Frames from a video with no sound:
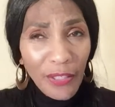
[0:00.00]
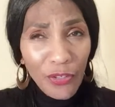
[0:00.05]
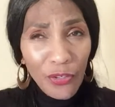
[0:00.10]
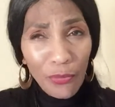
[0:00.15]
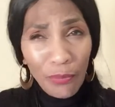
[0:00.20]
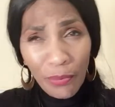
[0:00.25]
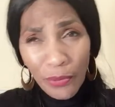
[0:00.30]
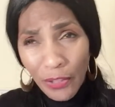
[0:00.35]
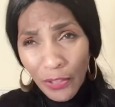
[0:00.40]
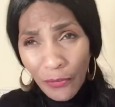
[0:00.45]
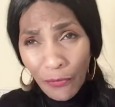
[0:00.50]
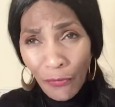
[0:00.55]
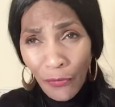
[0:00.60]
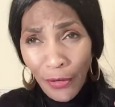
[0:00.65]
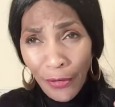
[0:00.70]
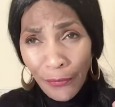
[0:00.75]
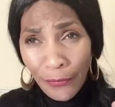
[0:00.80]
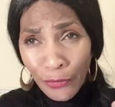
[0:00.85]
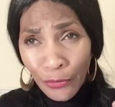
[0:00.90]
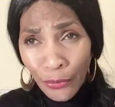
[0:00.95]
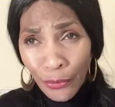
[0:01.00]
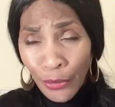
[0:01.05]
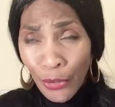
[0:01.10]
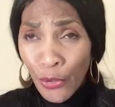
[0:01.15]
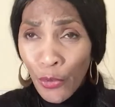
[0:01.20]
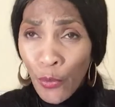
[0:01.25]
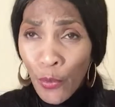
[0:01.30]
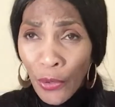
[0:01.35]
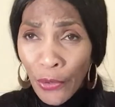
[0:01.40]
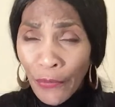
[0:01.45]
and you put your fragrance on and
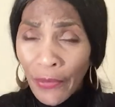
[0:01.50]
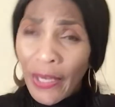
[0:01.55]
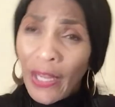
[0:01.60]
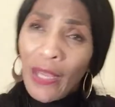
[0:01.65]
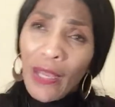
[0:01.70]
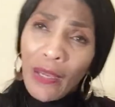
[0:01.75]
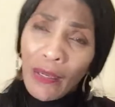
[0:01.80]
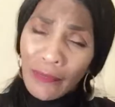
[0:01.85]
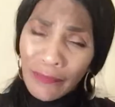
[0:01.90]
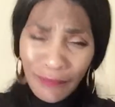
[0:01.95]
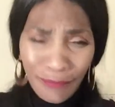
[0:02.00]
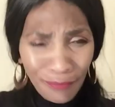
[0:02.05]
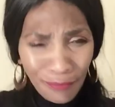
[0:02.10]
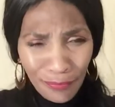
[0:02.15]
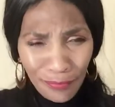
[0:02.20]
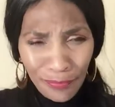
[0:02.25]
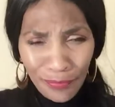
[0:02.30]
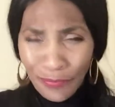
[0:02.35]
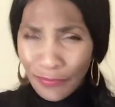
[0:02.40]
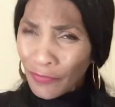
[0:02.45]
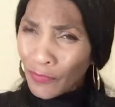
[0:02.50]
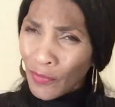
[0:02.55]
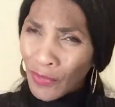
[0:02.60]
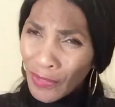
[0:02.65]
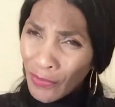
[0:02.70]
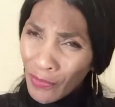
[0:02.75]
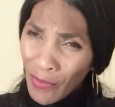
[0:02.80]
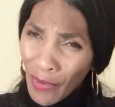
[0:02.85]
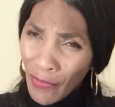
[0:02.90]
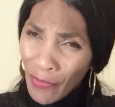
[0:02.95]
you wonder, hmm,
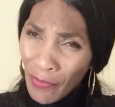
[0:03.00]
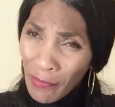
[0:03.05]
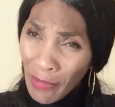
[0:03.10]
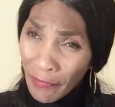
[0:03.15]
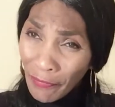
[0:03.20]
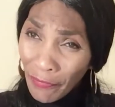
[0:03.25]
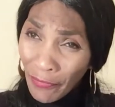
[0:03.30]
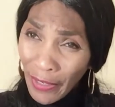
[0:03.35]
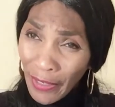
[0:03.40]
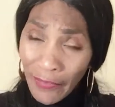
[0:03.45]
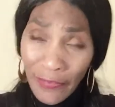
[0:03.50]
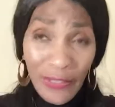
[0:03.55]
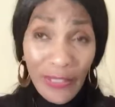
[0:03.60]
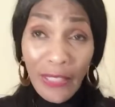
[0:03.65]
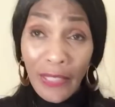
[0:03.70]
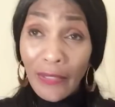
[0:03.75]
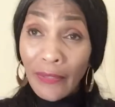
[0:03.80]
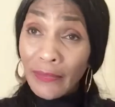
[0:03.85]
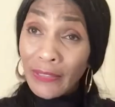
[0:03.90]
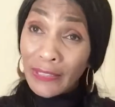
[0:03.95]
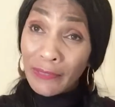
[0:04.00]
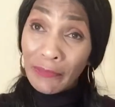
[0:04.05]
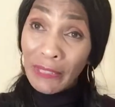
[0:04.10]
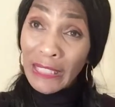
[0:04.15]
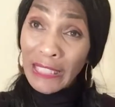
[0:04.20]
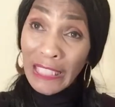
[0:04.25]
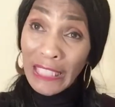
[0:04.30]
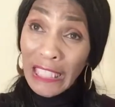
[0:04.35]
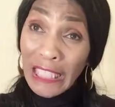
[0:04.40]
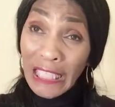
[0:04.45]
what's wrong with my fragrance? I don't
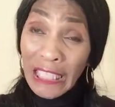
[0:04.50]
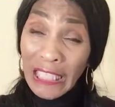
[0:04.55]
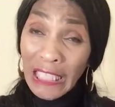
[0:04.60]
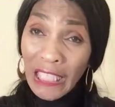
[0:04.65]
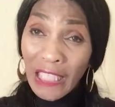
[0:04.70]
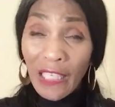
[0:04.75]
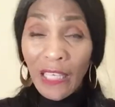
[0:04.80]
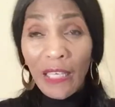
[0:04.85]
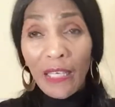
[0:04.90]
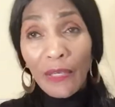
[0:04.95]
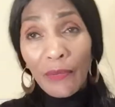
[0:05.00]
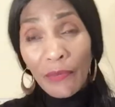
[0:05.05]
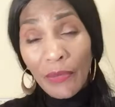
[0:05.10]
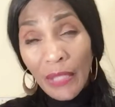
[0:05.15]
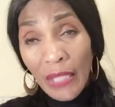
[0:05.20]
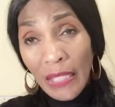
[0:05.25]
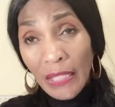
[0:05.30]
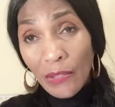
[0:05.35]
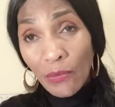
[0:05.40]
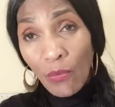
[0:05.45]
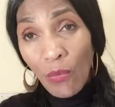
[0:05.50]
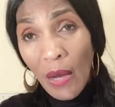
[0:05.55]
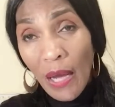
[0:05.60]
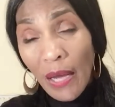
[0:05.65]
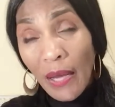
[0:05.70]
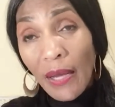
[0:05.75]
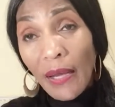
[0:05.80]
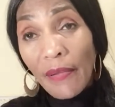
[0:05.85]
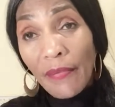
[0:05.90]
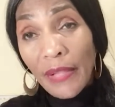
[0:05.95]
smell anything. Well, that's why.
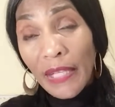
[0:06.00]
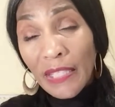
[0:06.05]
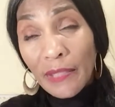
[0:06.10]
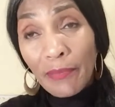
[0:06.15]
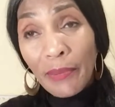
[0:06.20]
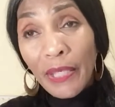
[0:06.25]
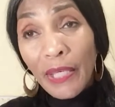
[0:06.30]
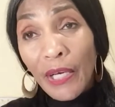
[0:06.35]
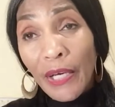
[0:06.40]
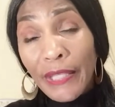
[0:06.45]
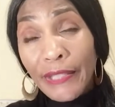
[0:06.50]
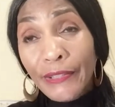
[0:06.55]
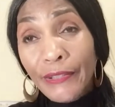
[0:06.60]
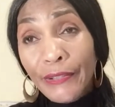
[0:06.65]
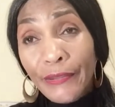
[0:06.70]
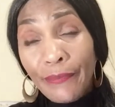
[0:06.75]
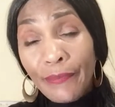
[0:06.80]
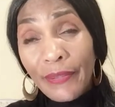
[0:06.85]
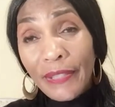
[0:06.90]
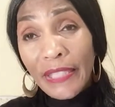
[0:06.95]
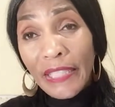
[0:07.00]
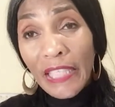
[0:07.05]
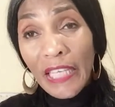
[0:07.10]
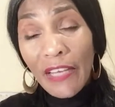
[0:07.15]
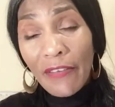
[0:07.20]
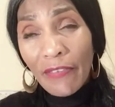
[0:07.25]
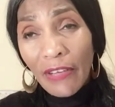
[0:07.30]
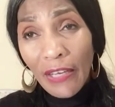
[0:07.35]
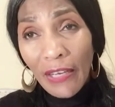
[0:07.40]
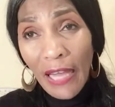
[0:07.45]
That's because you
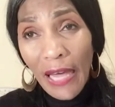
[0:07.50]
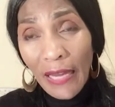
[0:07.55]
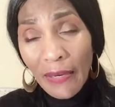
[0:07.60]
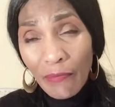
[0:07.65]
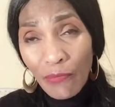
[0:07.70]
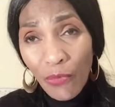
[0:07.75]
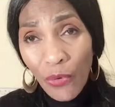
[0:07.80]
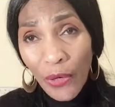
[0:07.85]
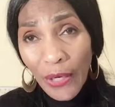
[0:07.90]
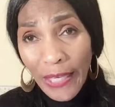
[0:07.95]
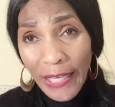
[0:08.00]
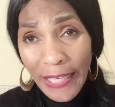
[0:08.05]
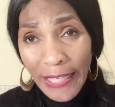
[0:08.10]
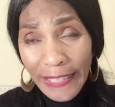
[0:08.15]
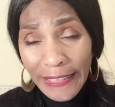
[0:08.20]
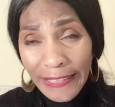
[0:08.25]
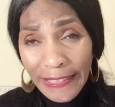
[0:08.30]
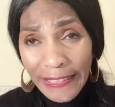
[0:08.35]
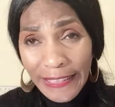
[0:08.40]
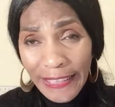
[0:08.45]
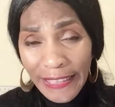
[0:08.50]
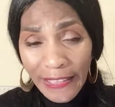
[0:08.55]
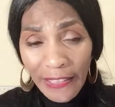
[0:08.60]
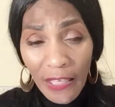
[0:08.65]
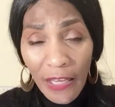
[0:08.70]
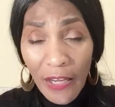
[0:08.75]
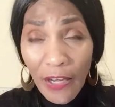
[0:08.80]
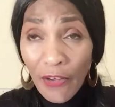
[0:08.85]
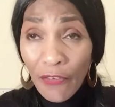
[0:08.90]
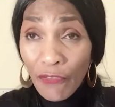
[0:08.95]
receive a lot more content
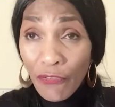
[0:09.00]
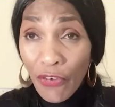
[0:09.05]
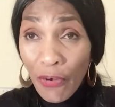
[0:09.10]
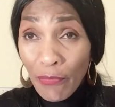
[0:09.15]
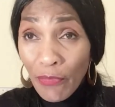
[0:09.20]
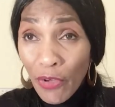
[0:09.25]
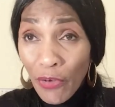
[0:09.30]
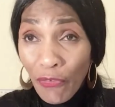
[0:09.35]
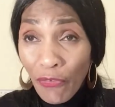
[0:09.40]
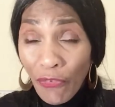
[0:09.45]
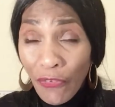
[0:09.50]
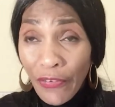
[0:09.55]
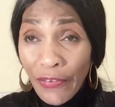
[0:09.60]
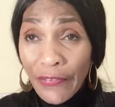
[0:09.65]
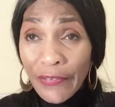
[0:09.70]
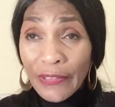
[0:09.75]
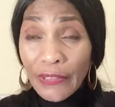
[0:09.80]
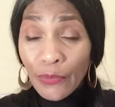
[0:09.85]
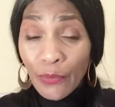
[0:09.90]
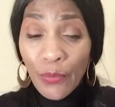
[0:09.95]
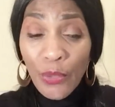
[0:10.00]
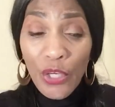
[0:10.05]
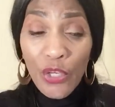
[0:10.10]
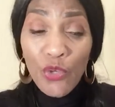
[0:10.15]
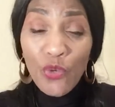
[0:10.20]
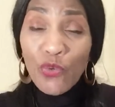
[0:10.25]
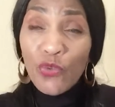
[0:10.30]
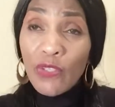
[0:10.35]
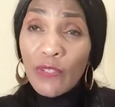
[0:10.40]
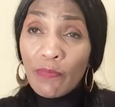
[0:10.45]
from your fragrance when
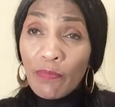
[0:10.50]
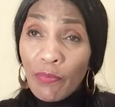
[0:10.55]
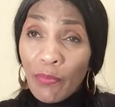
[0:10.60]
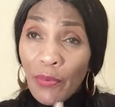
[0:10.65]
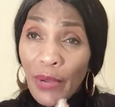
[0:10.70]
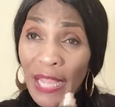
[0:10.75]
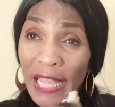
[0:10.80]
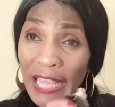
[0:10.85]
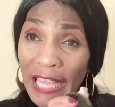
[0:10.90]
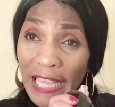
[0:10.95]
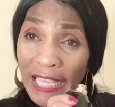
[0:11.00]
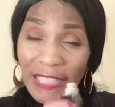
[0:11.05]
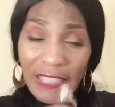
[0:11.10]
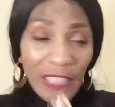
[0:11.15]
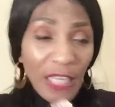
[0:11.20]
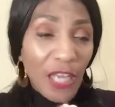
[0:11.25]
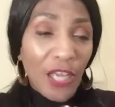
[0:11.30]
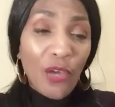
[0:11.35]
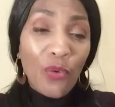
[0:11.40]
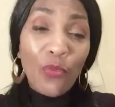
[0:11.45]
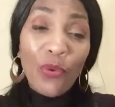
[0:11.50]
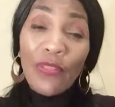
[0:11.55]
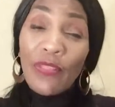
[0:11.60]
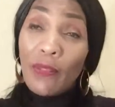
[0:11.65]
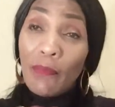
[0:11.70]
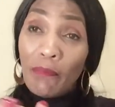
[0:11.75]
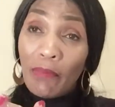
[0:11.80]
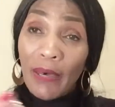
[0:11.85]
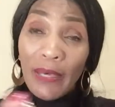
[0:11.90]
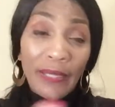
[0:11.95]
you spray it with
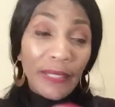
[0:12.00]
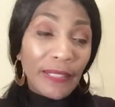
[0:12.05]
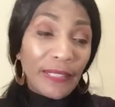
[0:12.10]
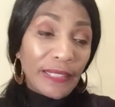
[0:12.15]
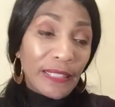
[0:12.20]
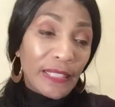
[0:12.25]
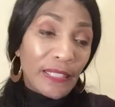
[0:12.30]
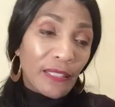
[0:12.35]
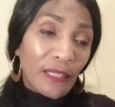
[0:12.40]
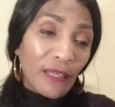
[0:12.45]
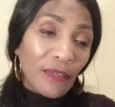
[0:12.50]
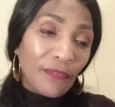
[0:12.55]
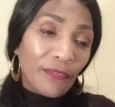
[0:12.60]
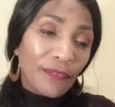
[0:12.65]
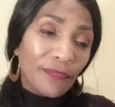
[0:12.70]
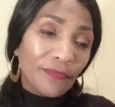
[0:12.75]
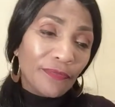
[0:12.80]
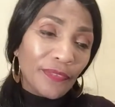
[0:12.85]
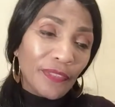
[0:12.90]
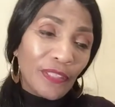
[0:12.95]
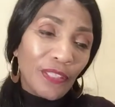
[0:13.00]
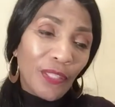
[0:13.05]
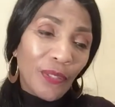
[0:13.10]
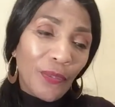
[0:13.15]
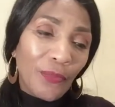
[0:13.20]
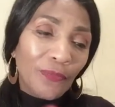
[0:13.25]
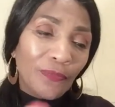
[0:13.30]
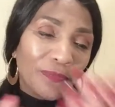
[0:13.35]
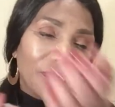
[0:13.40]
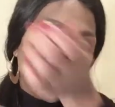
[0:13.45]
a bottle itself.
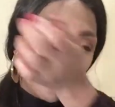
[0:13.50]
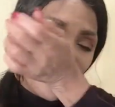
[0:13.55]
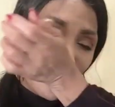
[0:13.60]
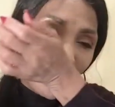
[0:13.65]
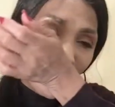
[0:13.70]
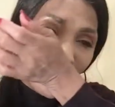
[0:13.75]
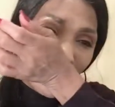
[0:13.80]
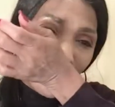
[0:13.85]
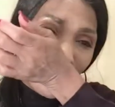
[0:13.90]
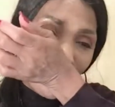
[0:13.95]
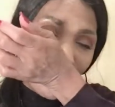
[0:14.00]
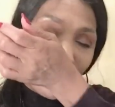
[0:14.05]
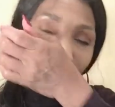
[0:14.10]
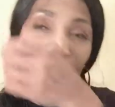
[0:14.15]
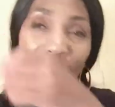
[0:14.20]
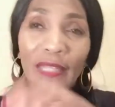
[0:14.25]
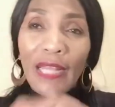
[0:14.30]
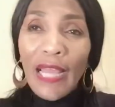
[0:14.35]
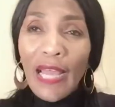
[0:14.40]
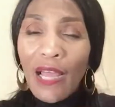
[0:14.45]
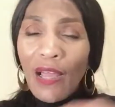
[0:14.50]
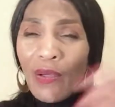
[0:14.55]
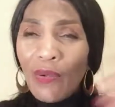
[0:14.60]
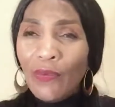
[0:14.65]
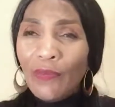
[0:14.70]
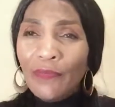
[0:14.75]
So now